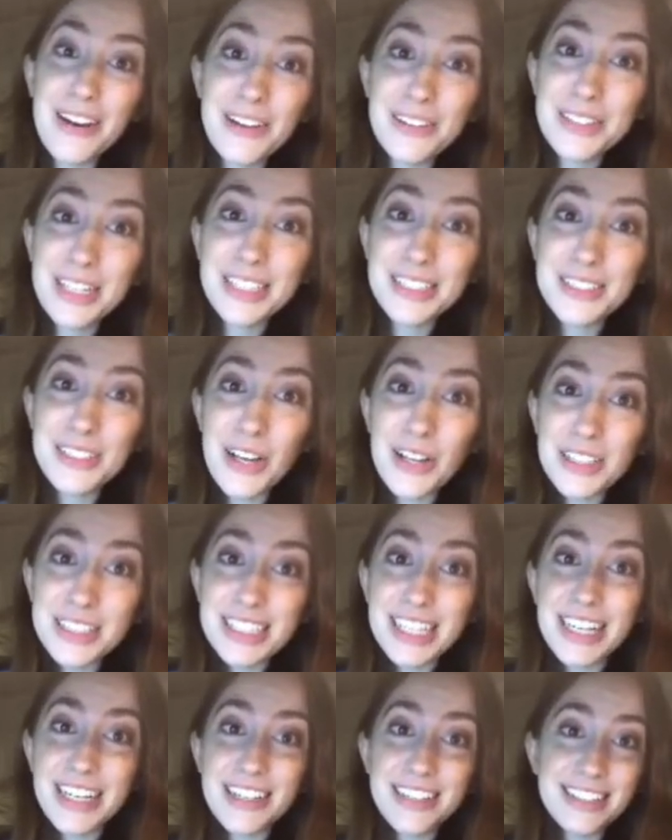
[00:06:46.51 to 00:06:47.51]
online
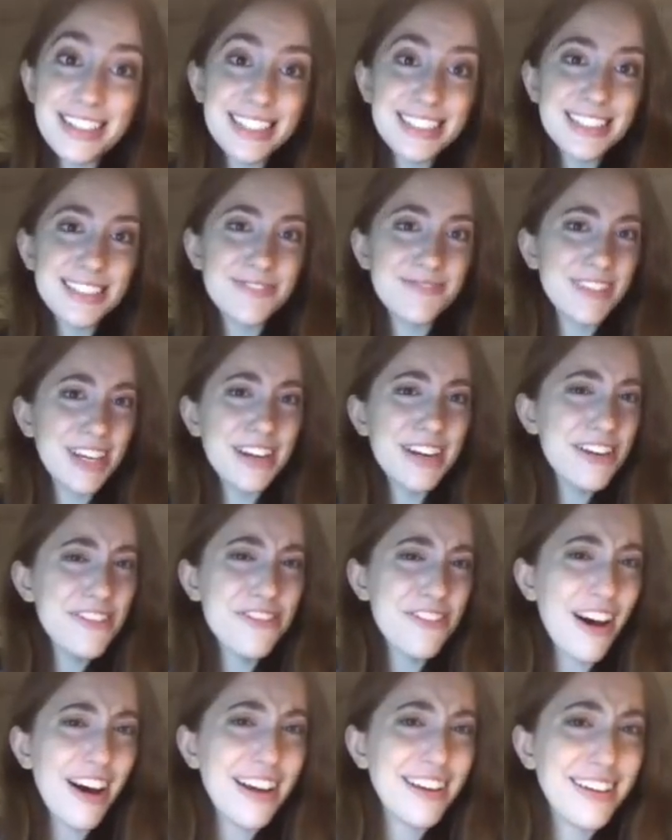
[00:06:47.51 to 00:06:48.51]
solitaire. It's very
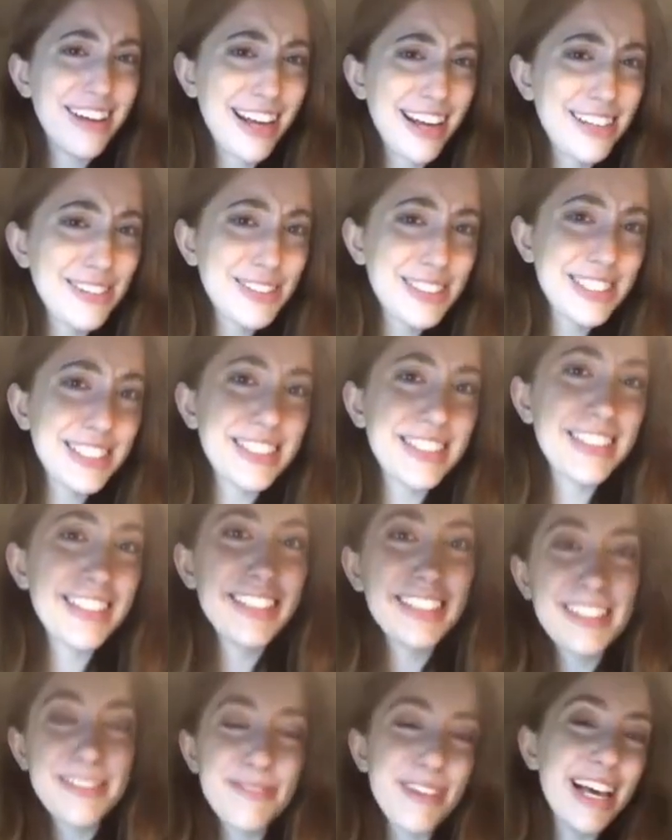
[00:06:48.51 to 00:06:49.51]
fun. I used to
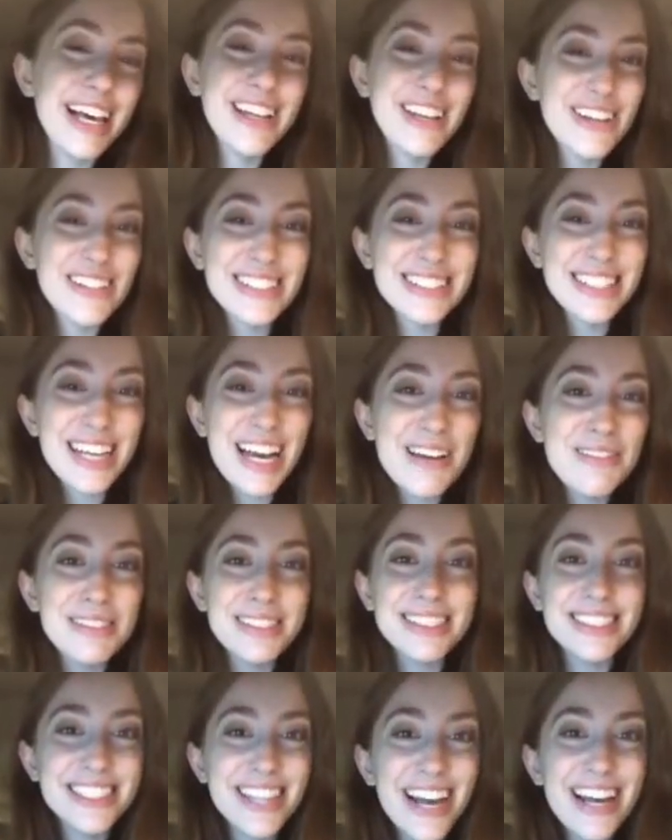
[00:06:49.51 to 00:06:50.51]
play it all the time
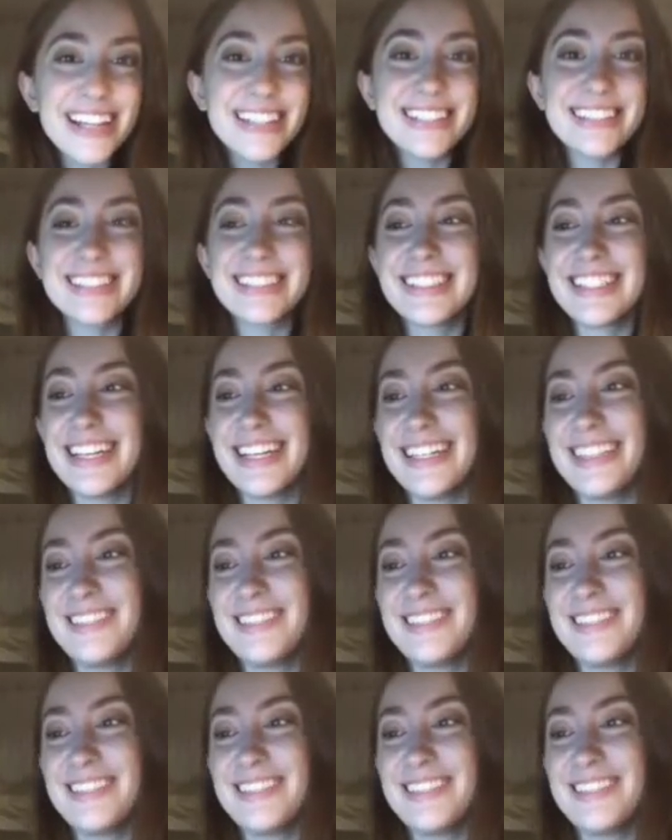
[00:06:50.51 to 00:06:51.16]
as a child.